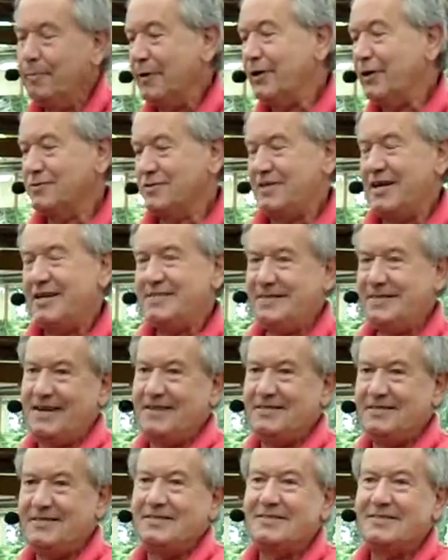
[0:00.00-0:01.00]
because they
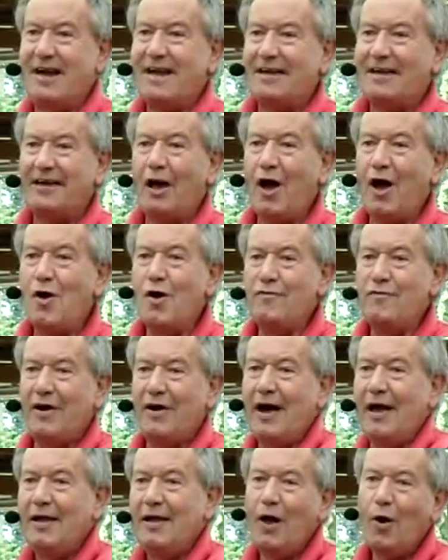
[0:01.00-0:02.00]
tend to take
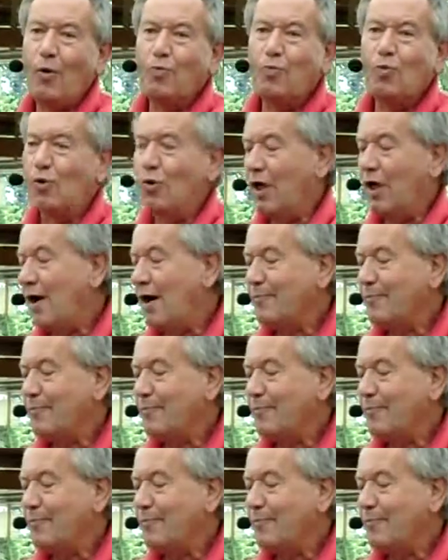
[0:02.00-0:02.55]
over and will